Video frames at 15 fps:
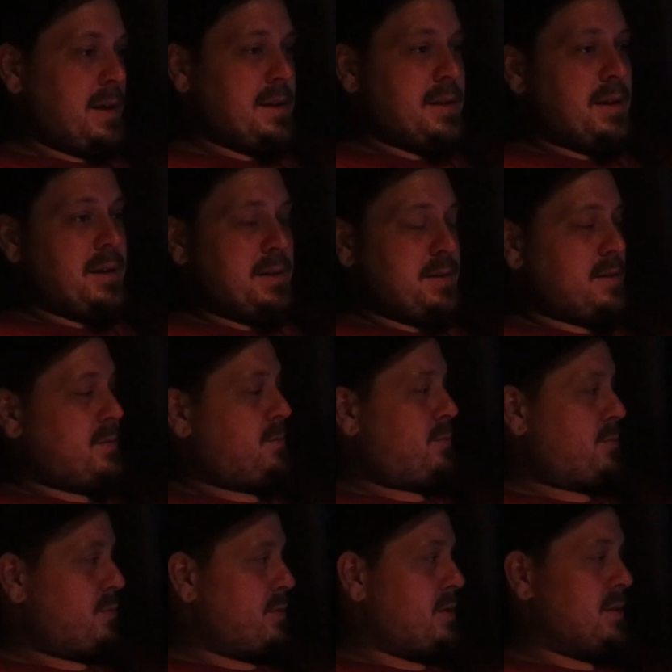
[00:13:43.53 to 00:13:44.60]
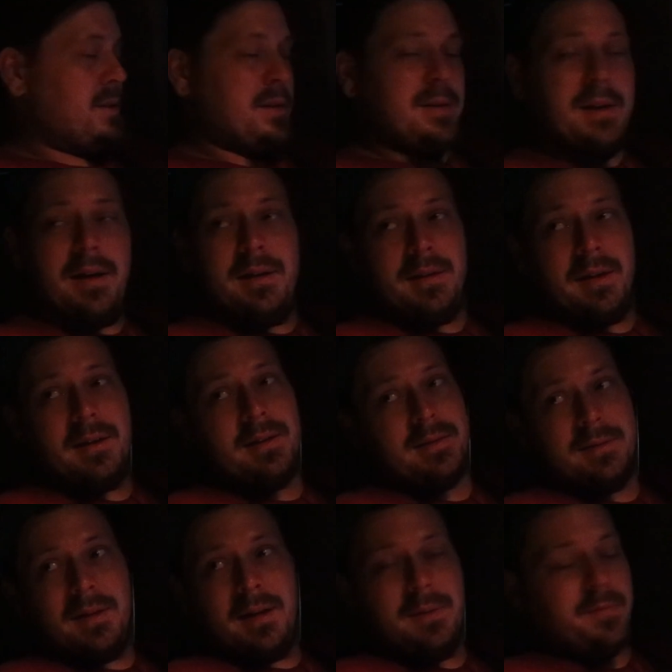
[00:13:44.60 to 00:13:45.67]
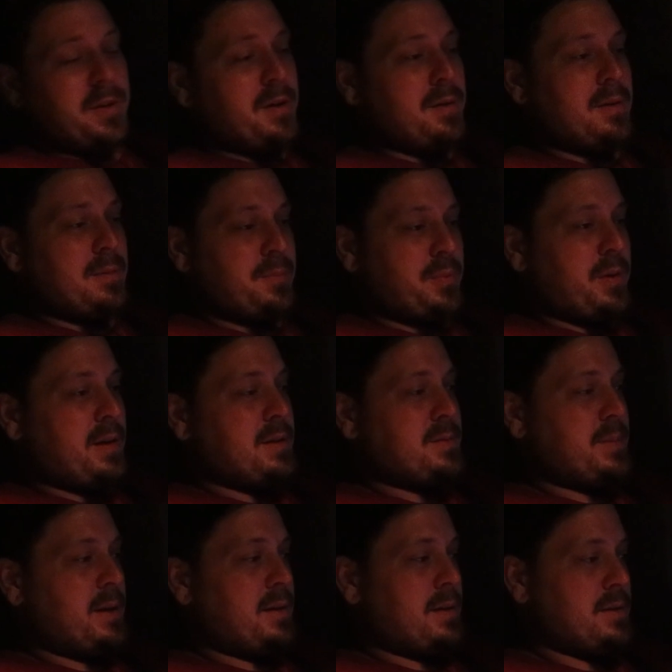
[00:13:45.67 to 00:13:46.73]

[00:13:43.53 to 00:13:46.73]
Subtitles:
is really nice. Like, I'm very impressed, man.